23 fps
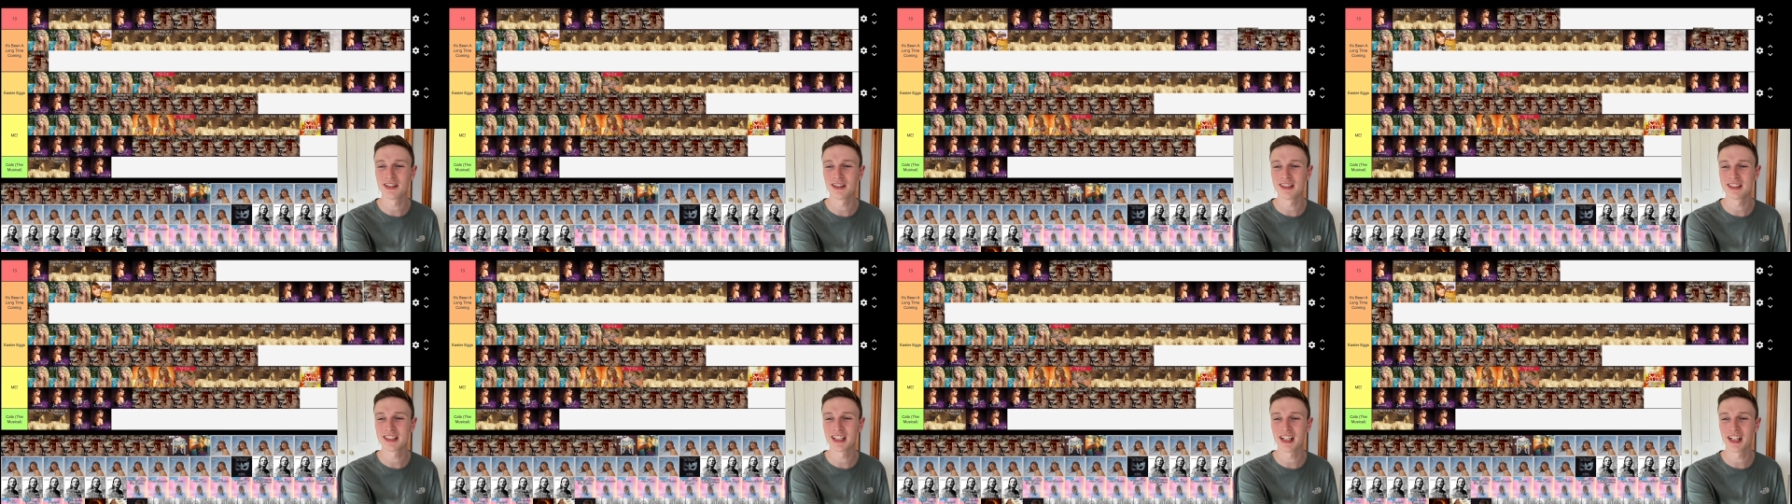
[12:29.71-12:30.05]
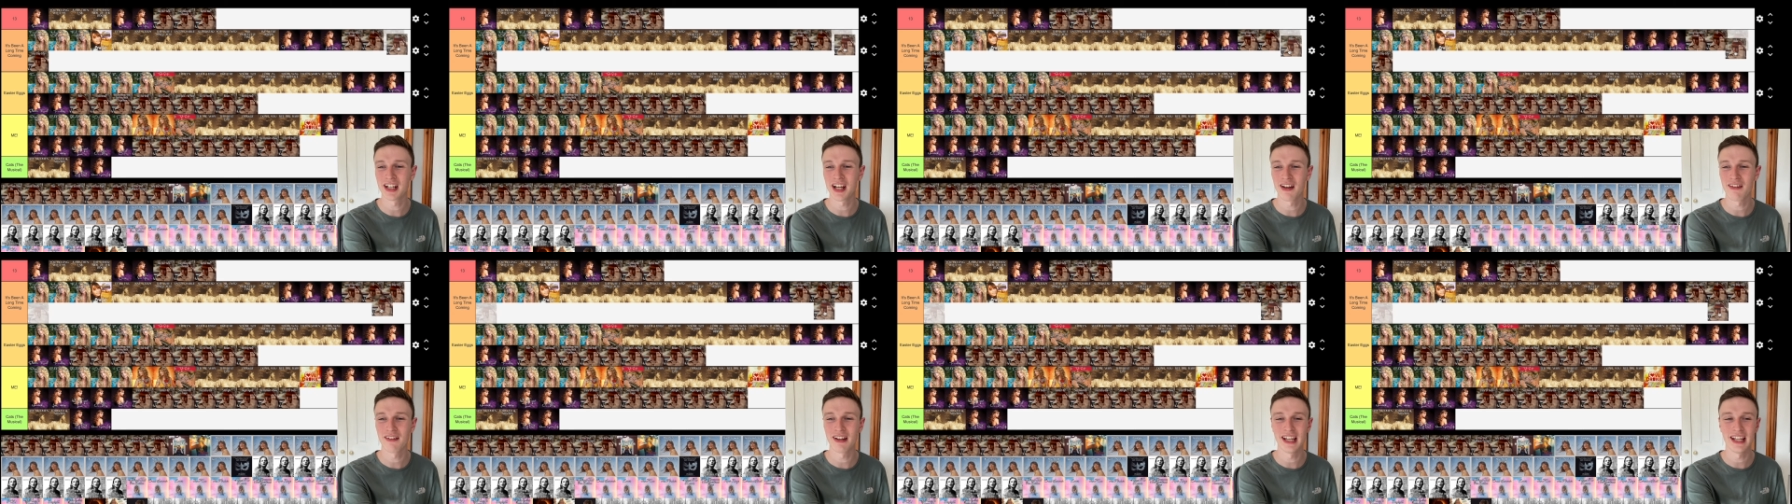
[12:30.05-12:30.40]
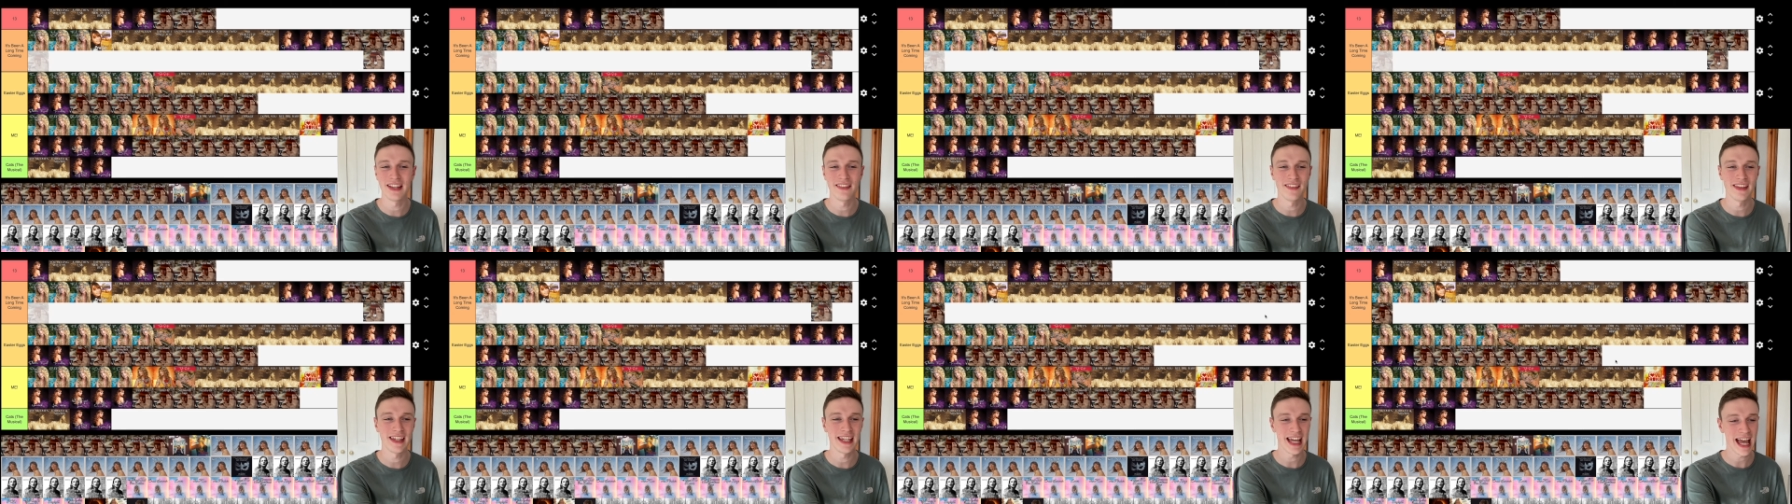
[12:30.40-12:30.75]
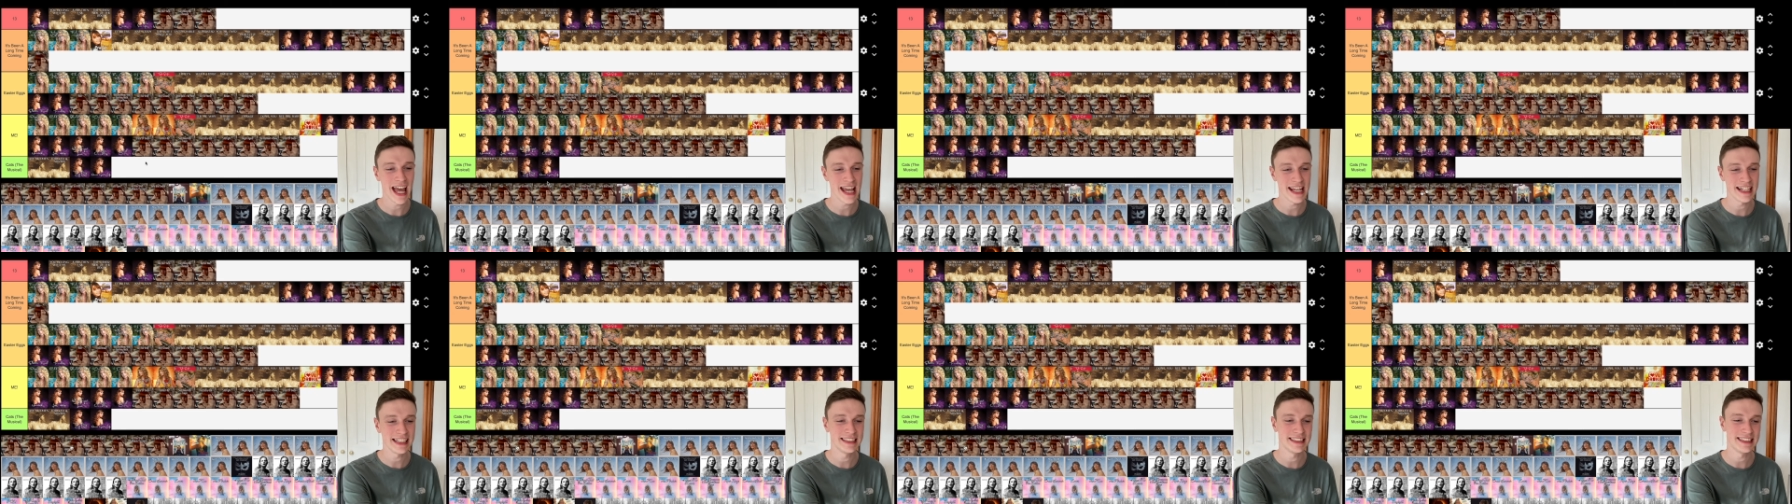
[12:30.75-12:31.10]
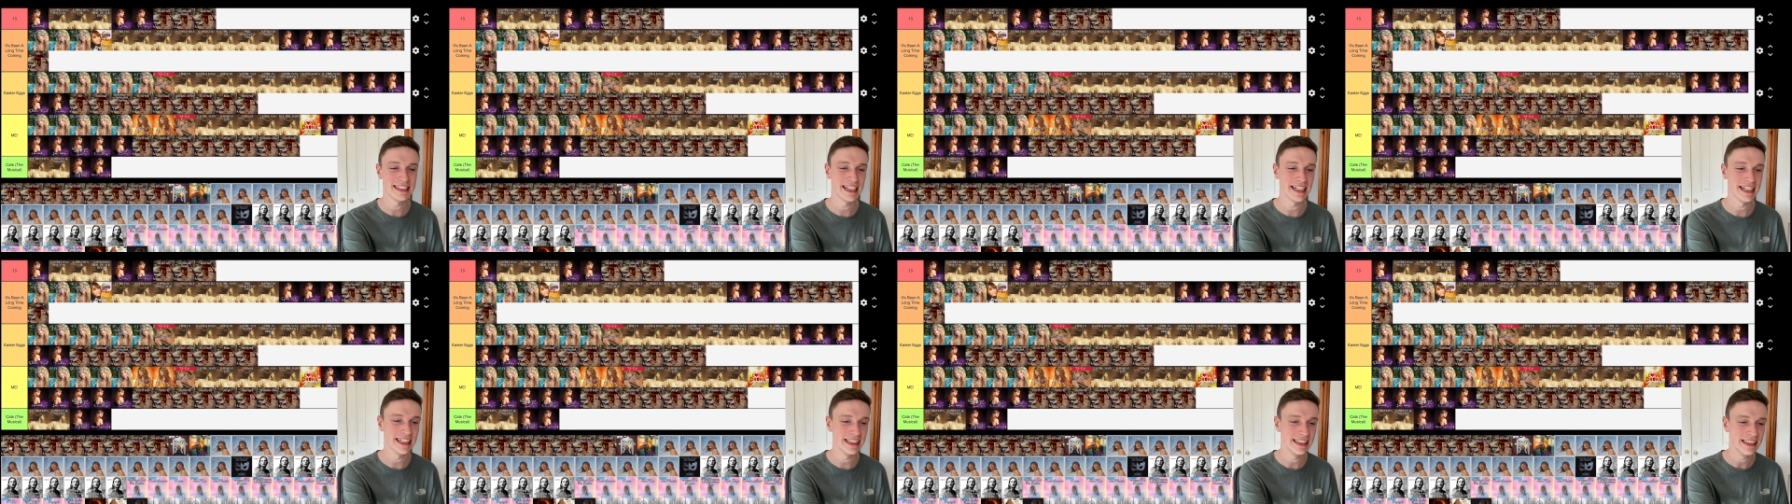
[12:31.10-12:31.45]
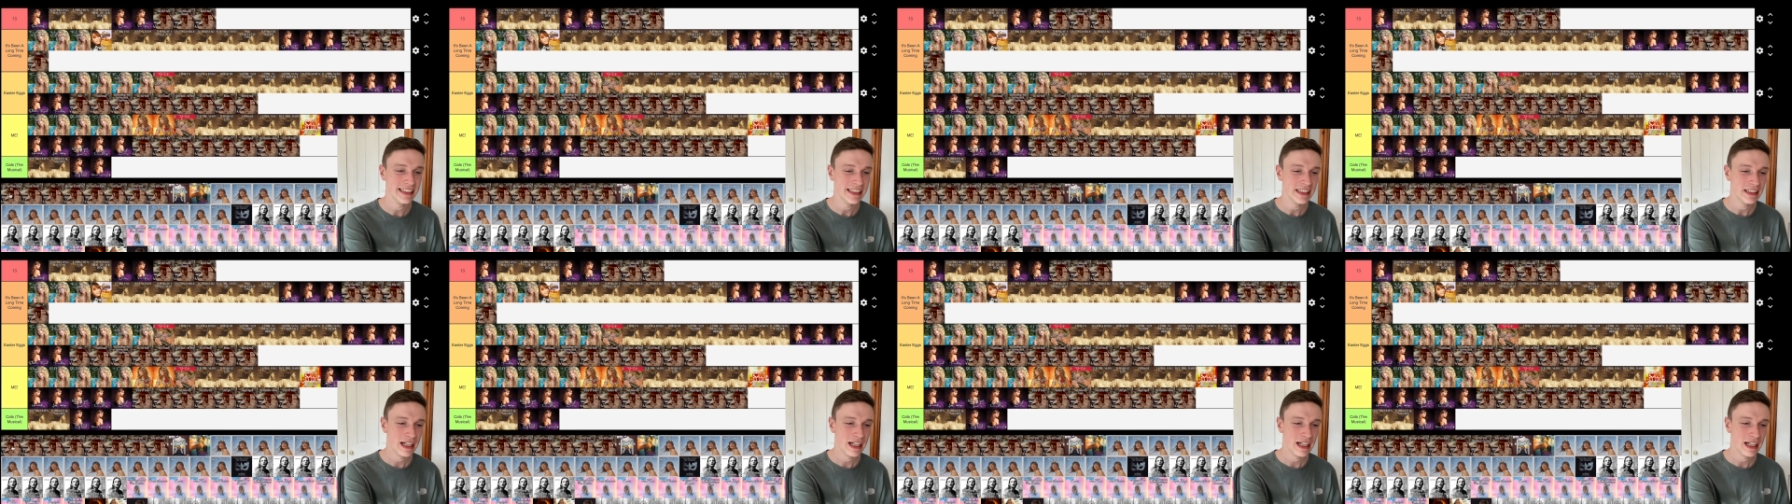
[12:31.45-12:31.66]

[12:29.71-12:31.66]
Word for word: So it's going to go in the A tier.